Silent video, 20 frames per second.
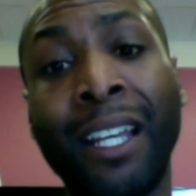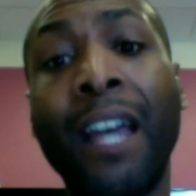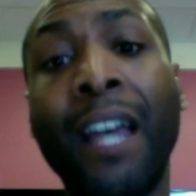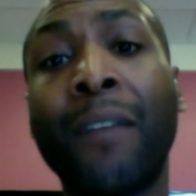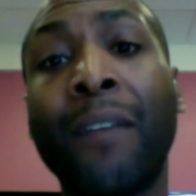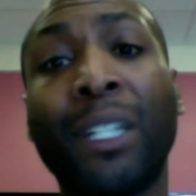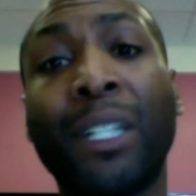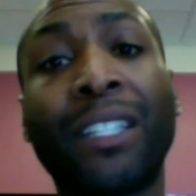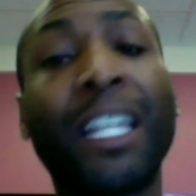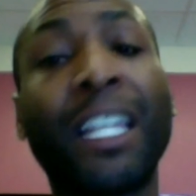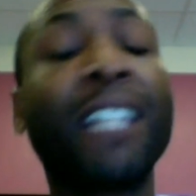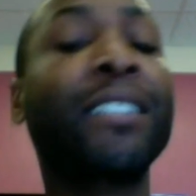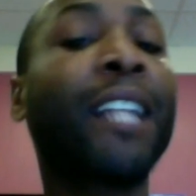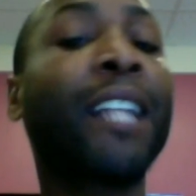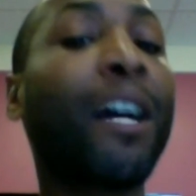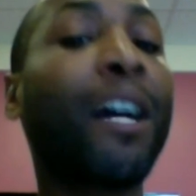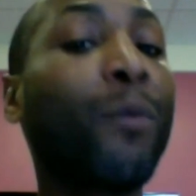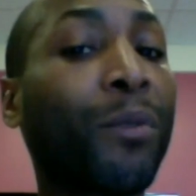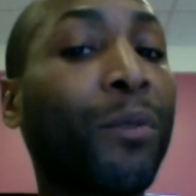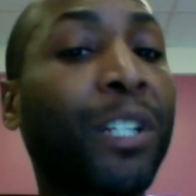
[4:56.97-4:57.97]
But that's not
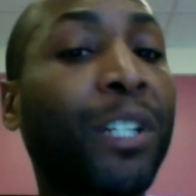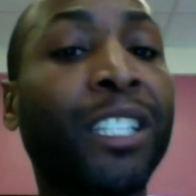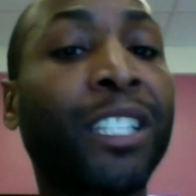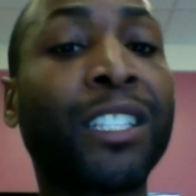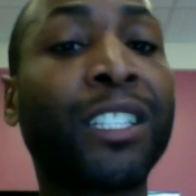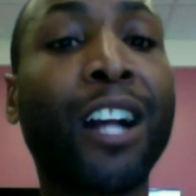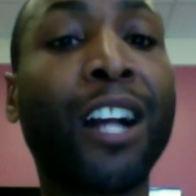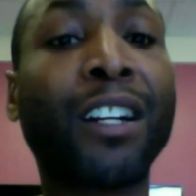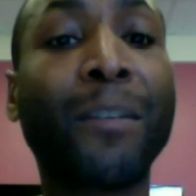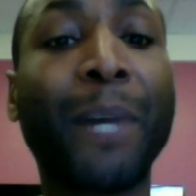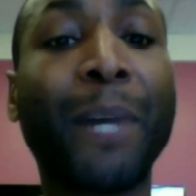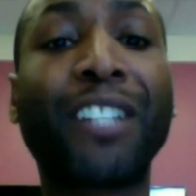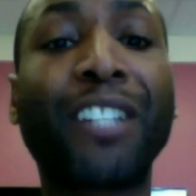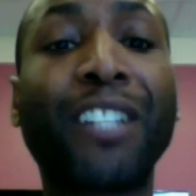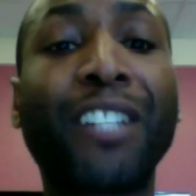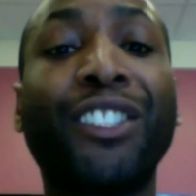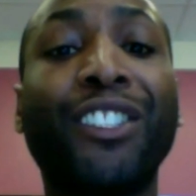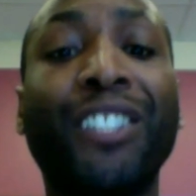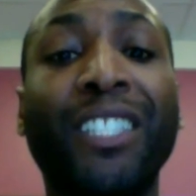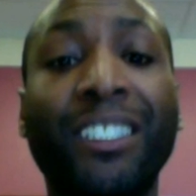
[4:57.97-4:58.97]
what we're going to talk about
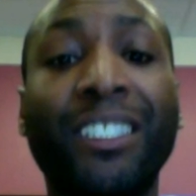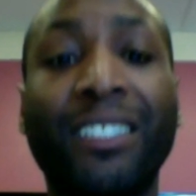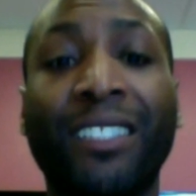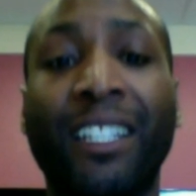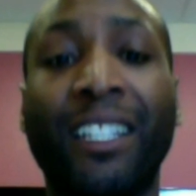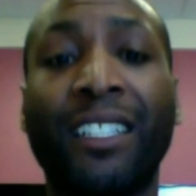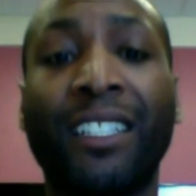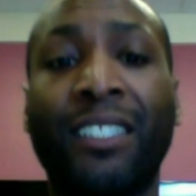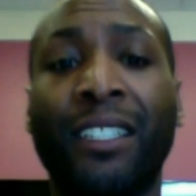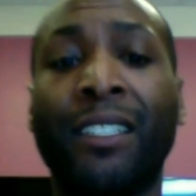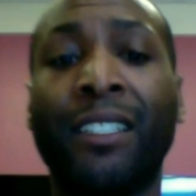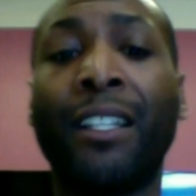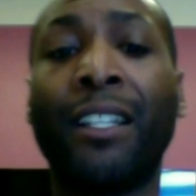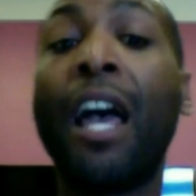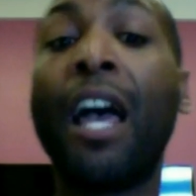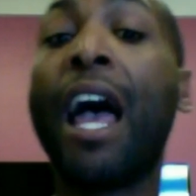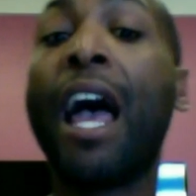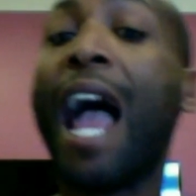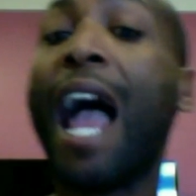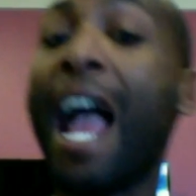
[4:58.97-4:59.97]
on this session.
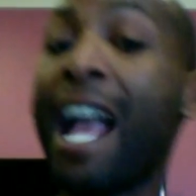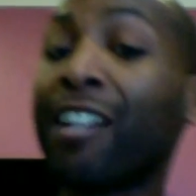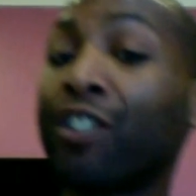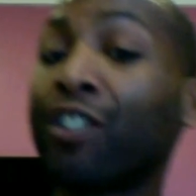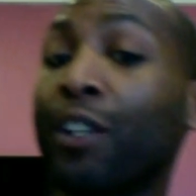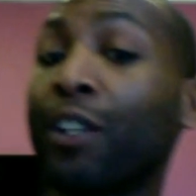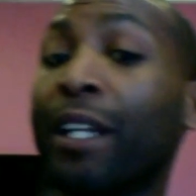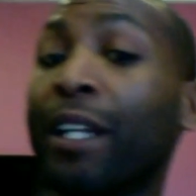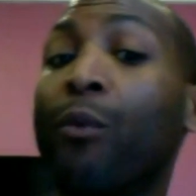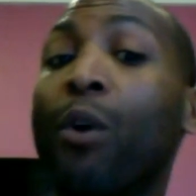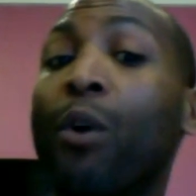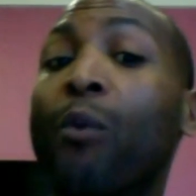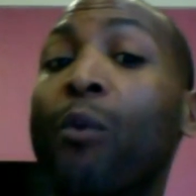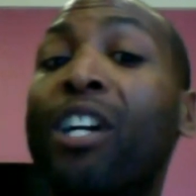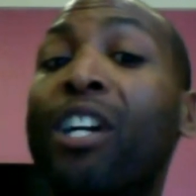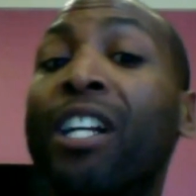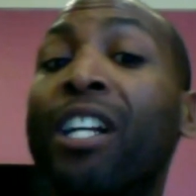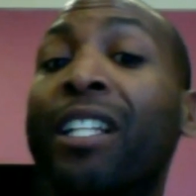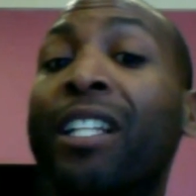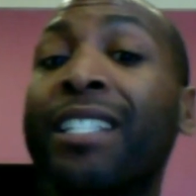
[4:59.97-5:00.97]
Actually, what we're
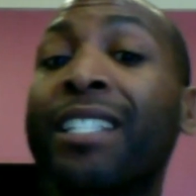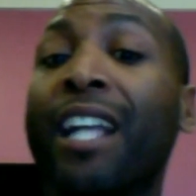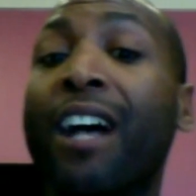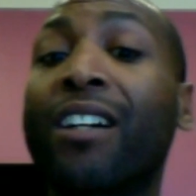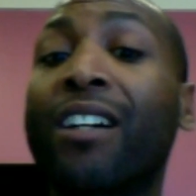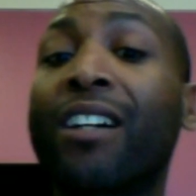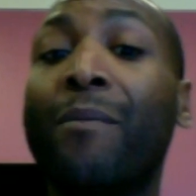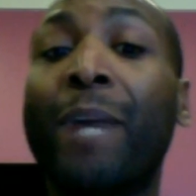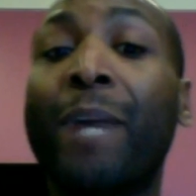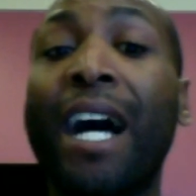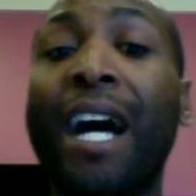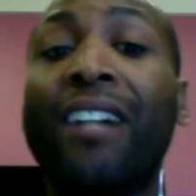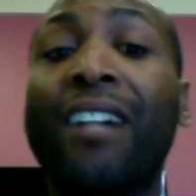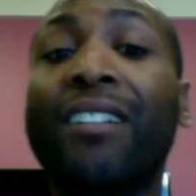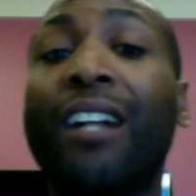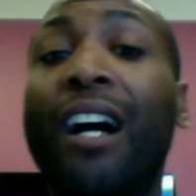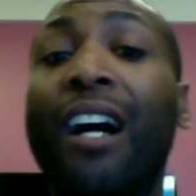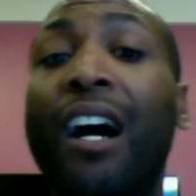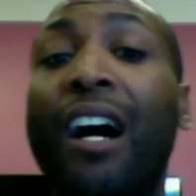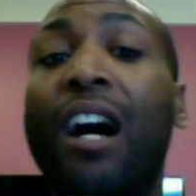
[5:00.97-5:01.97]
going to talk about
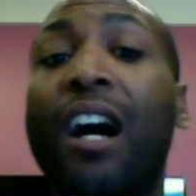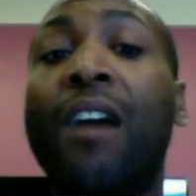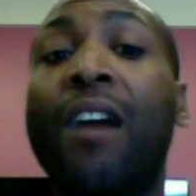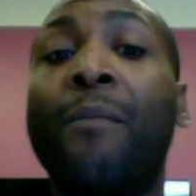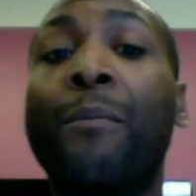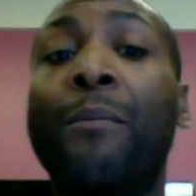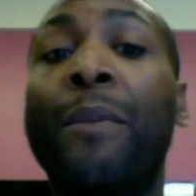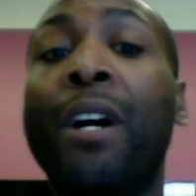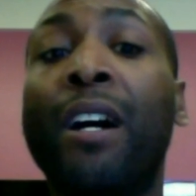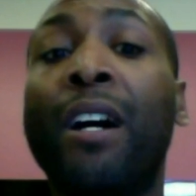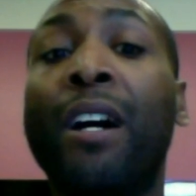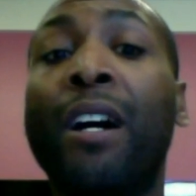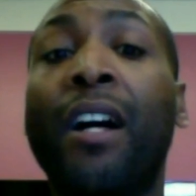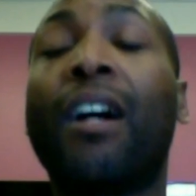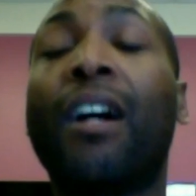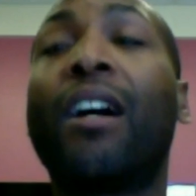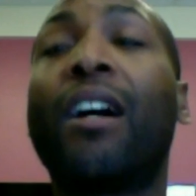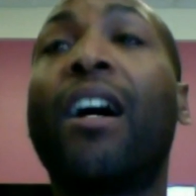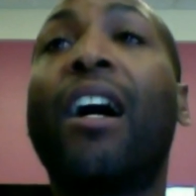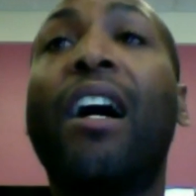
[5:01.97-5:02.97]
on
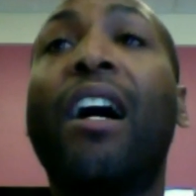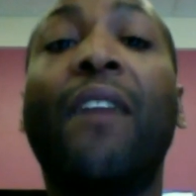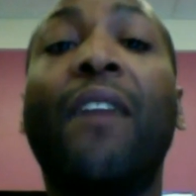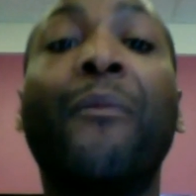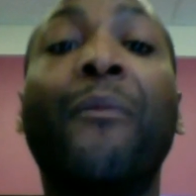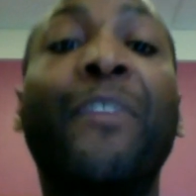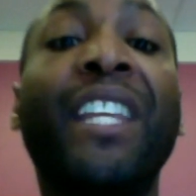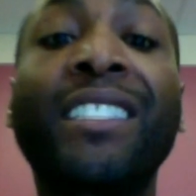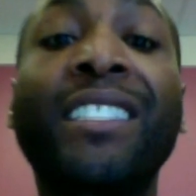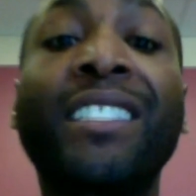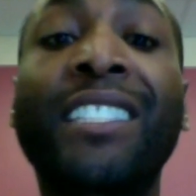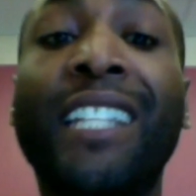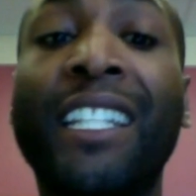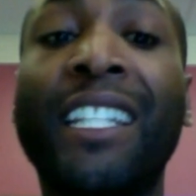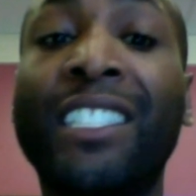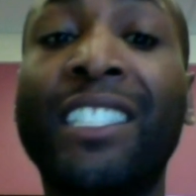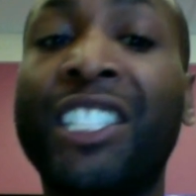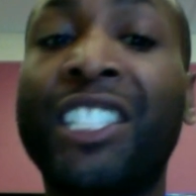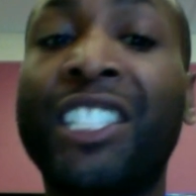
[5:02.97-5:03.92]
this session